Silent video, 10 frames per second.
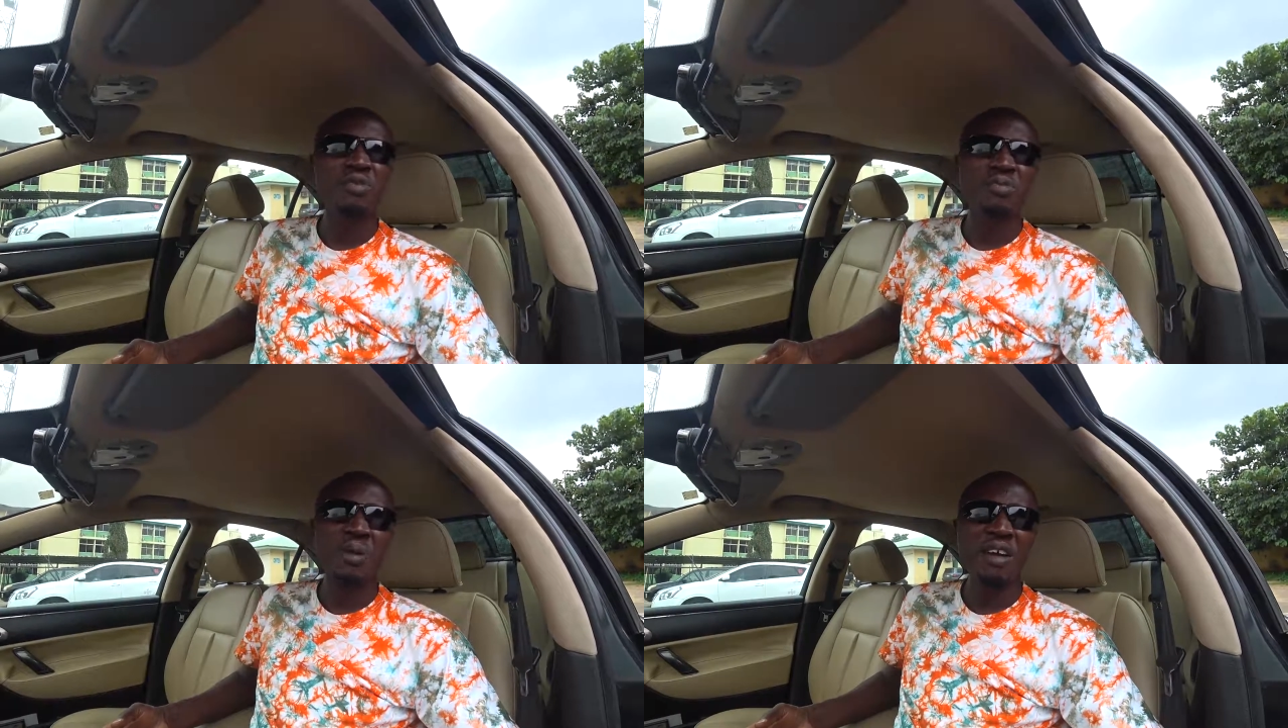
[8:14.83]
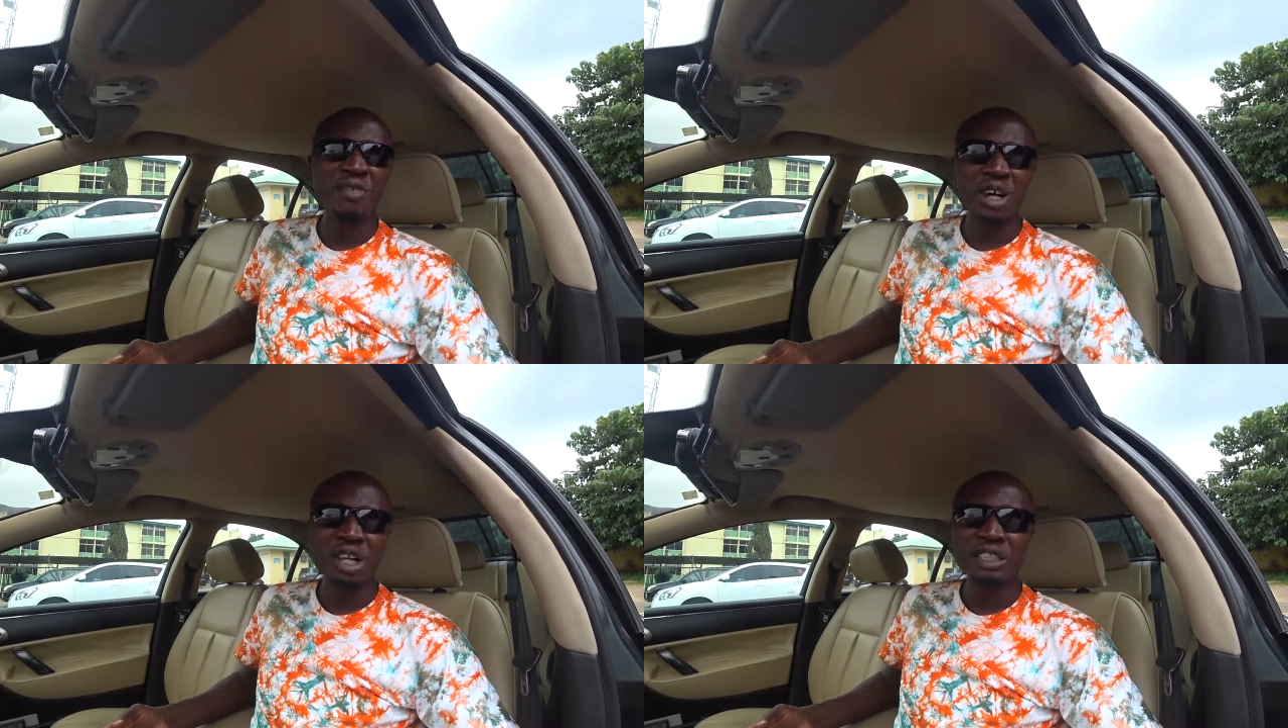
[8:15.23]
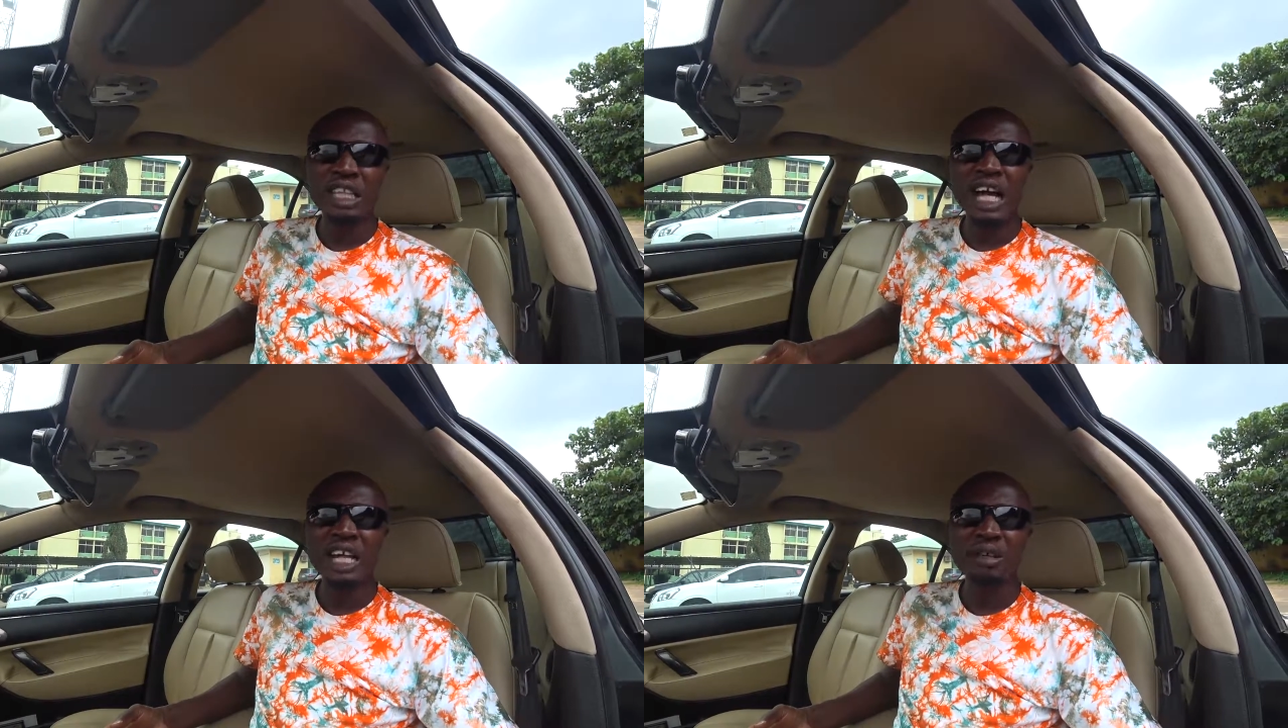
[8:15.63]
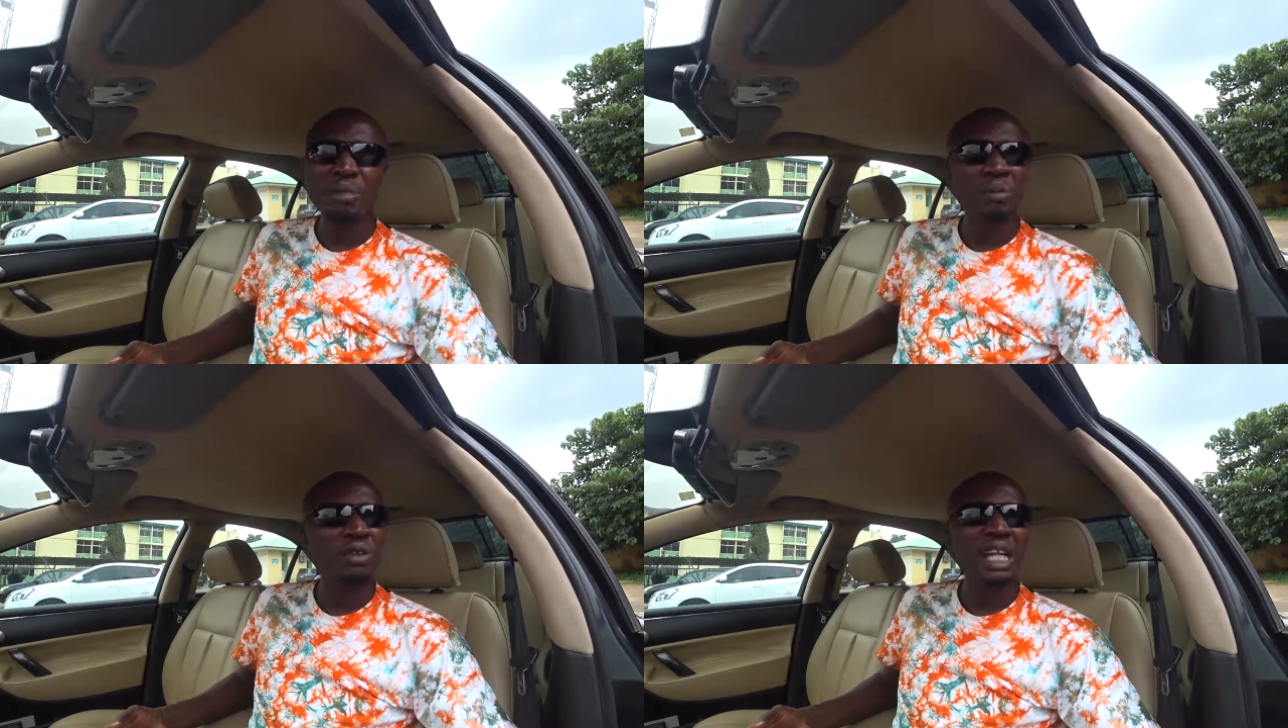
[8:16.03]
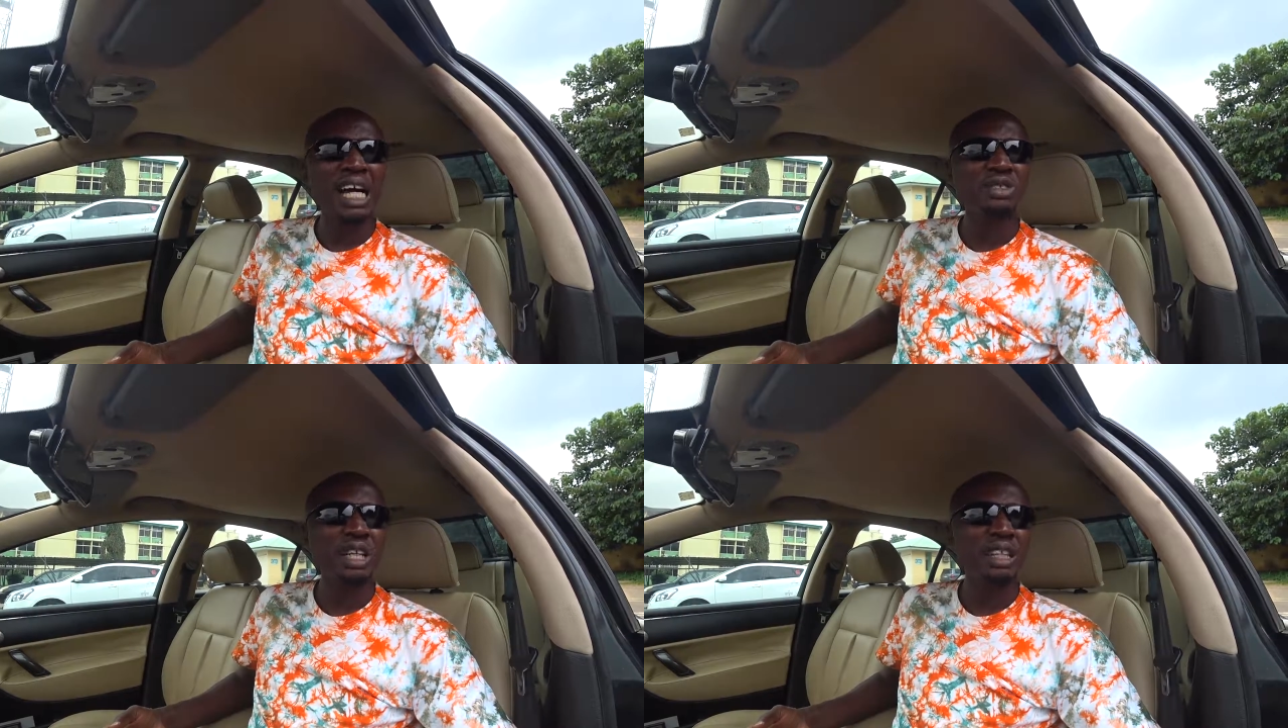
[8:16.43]
my focus now are the people
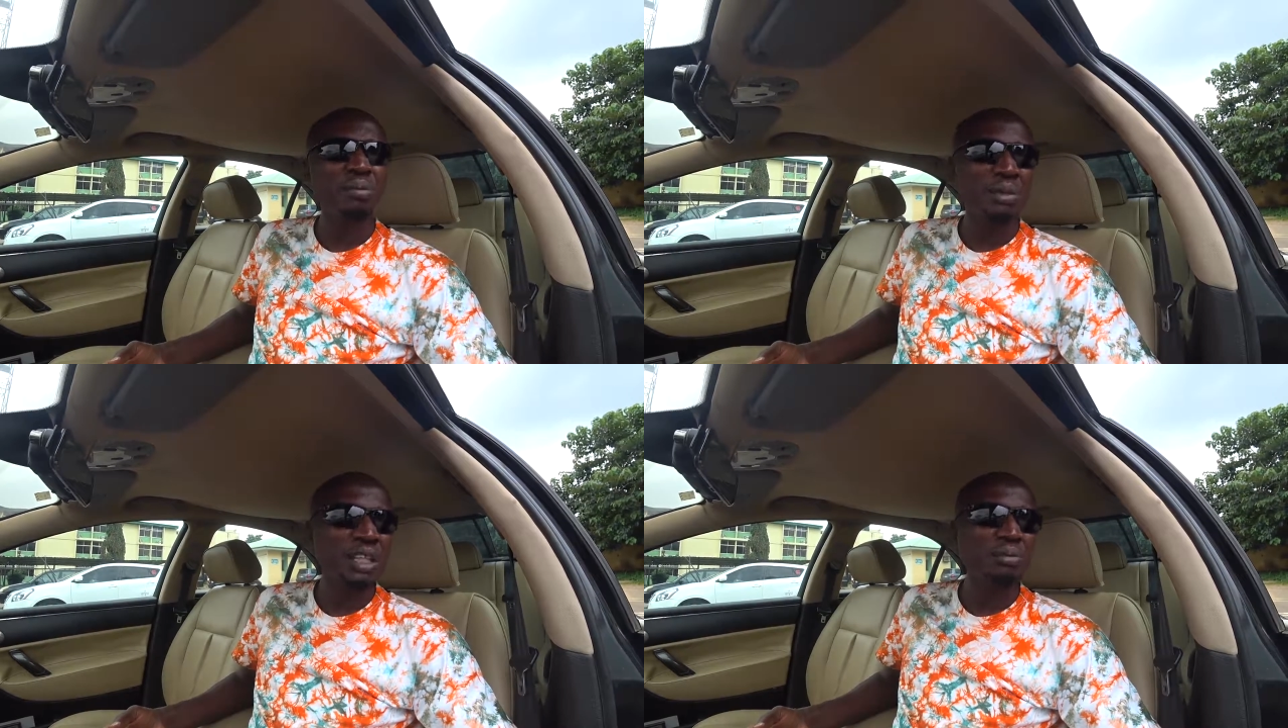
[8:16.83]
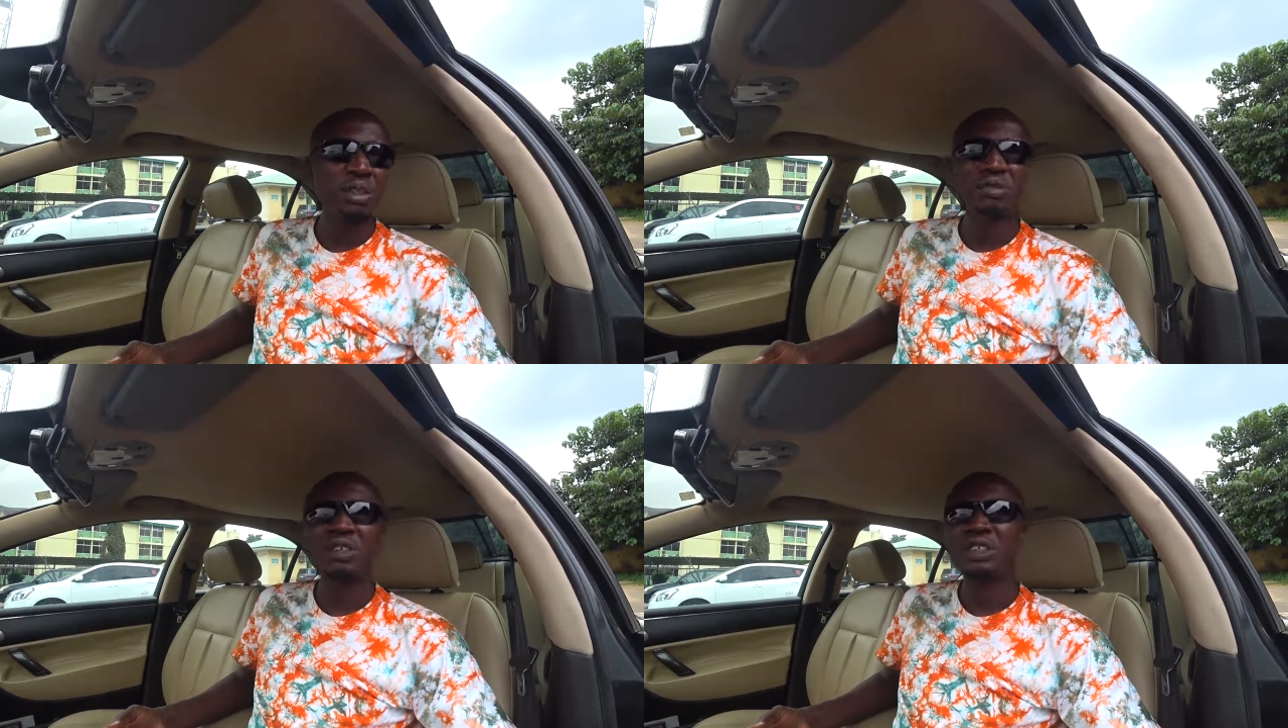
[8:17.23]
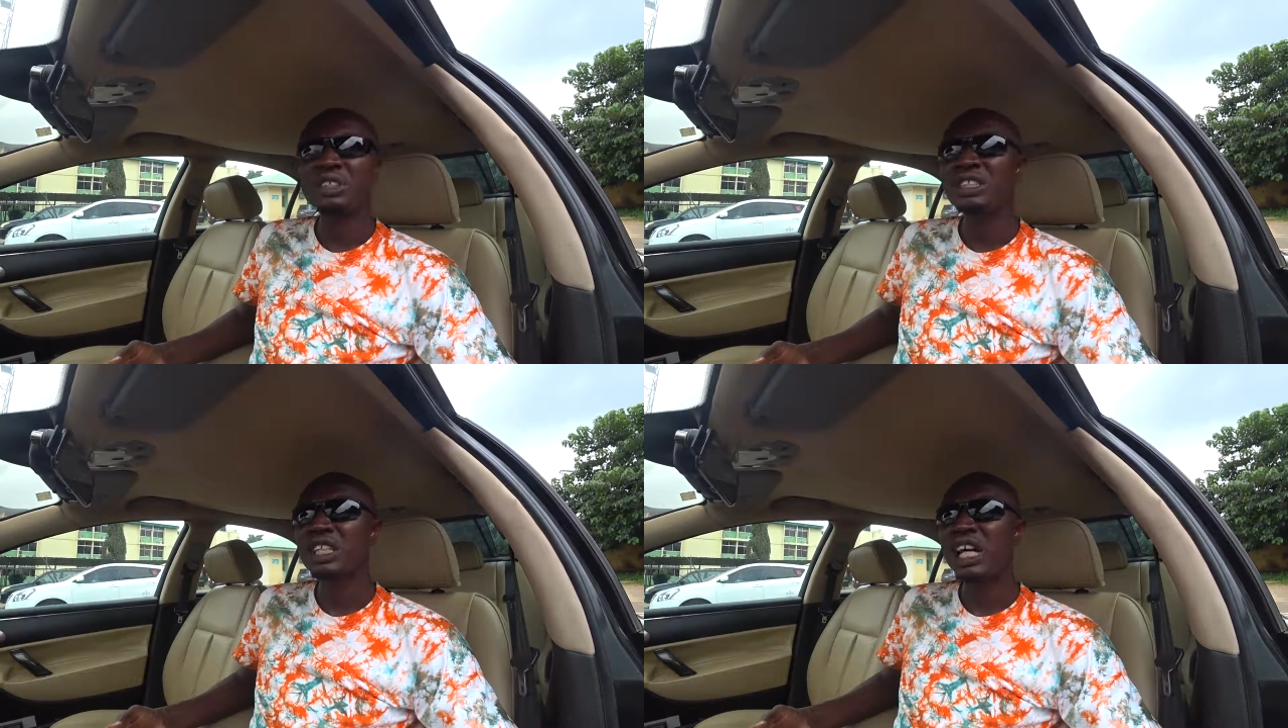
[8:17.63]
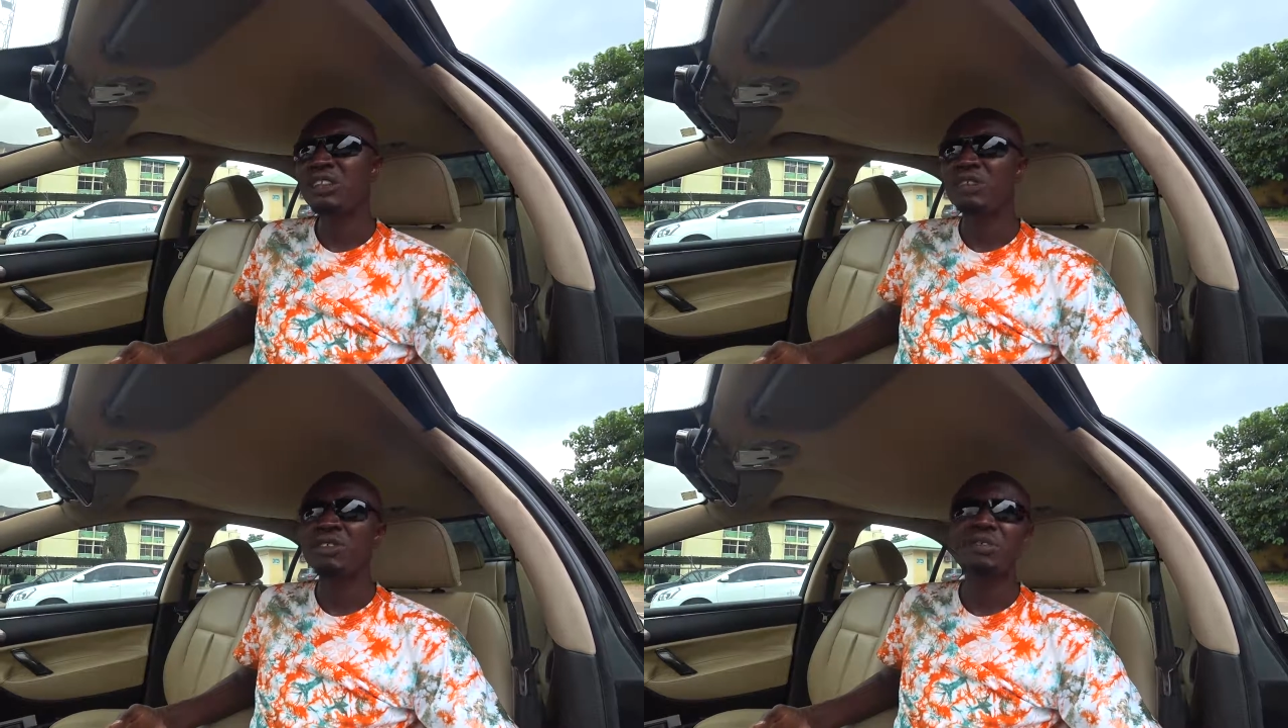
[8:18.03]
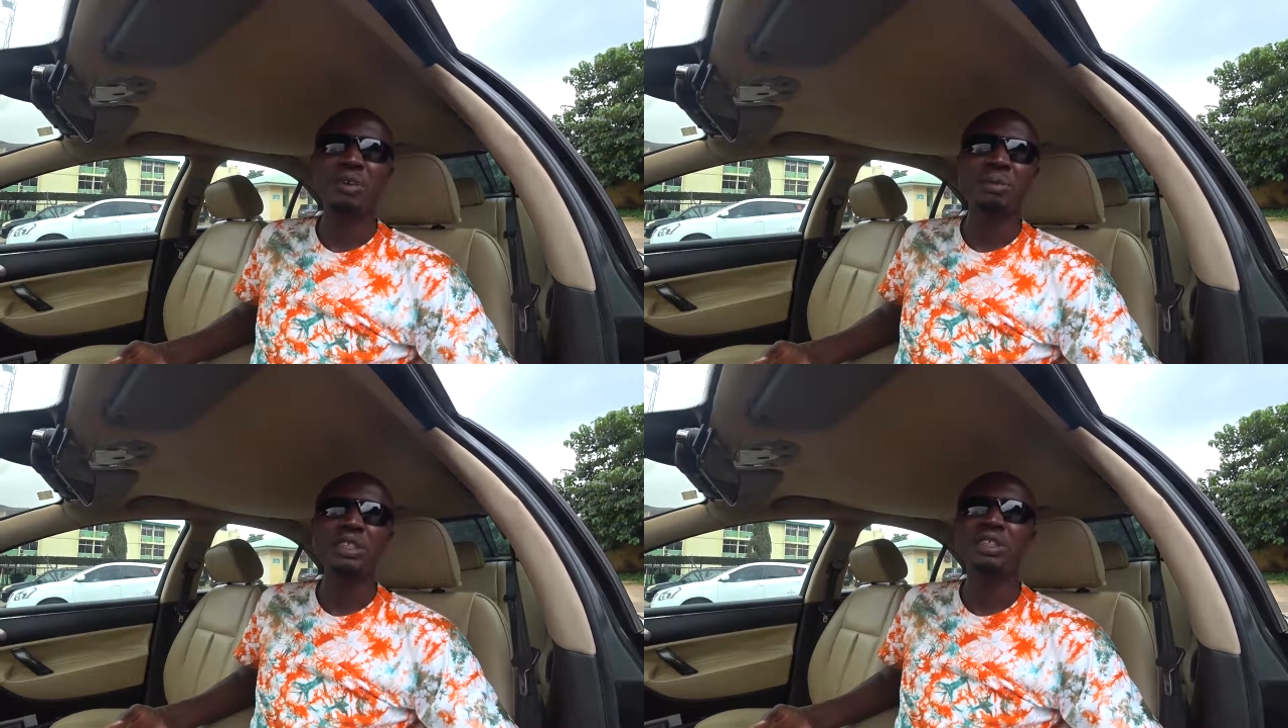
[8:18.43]
that actually paid me for this kind of
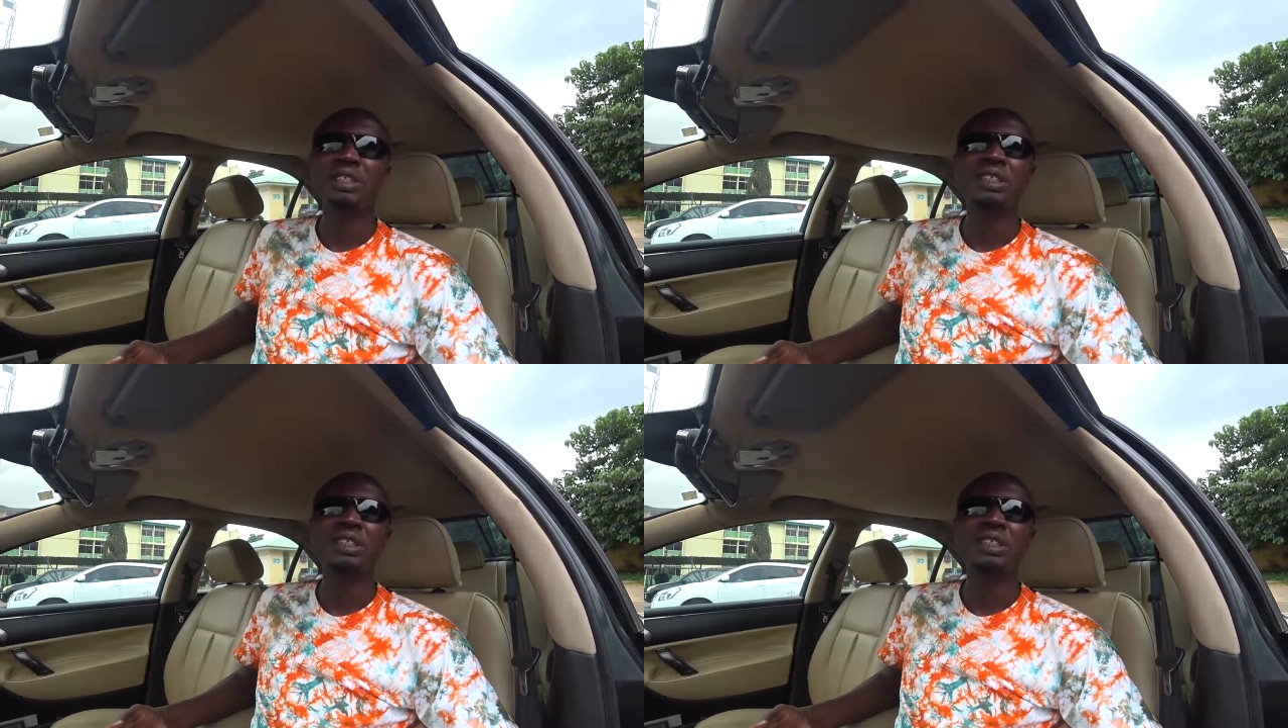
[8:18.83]
information.